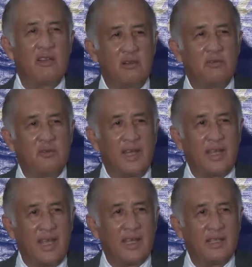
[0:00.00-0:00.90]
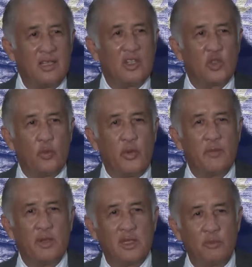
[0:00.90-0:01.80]
enough ahead to be
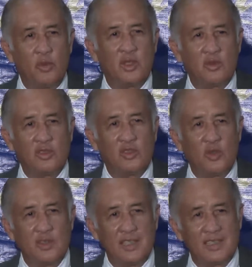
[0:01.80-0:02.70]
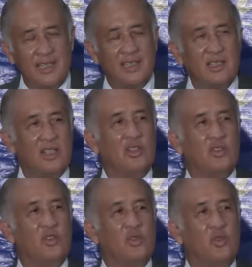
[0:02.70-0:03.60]
able to put the resources in
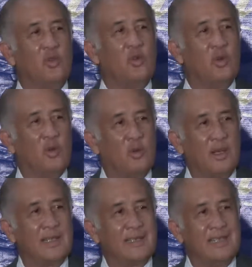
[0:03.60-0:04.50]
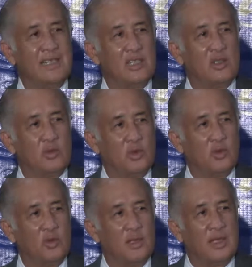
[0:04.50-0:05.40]
to do what is needed to
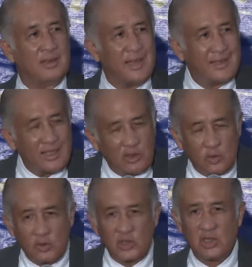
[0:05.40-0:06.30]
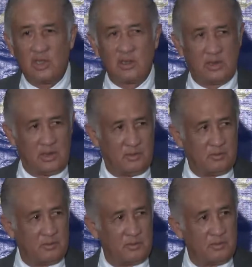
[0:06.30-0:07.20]
do. They think too short term.
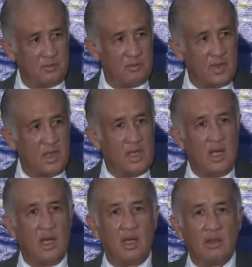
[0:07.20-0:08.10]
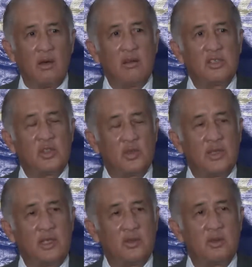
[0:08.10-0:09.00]
And also
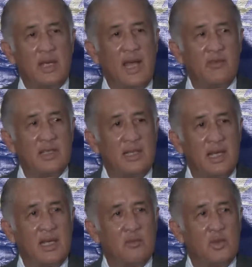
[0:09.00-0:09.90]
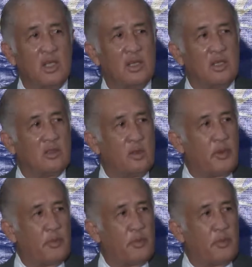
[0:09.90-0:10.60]
they don't have the time to